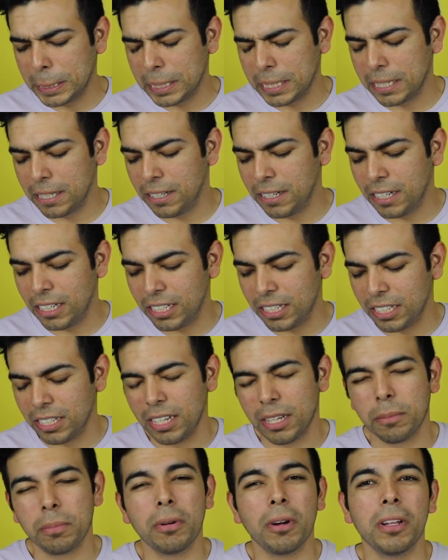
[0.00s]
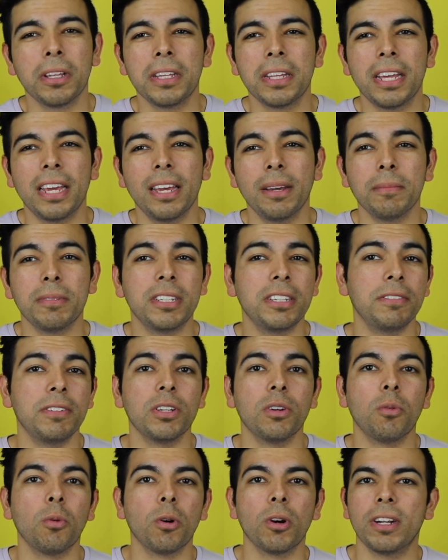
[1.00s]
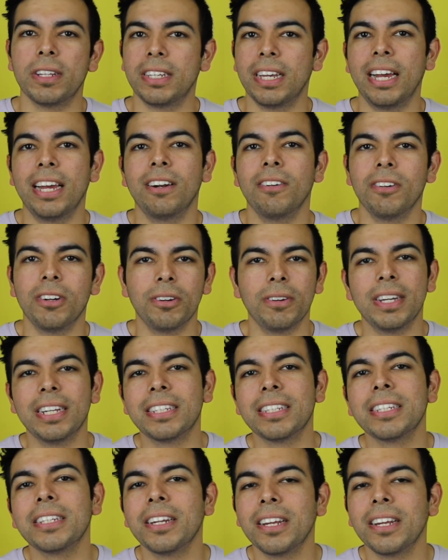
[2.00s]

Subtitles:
gosh, like probably the MTV Awards. I don't know. It's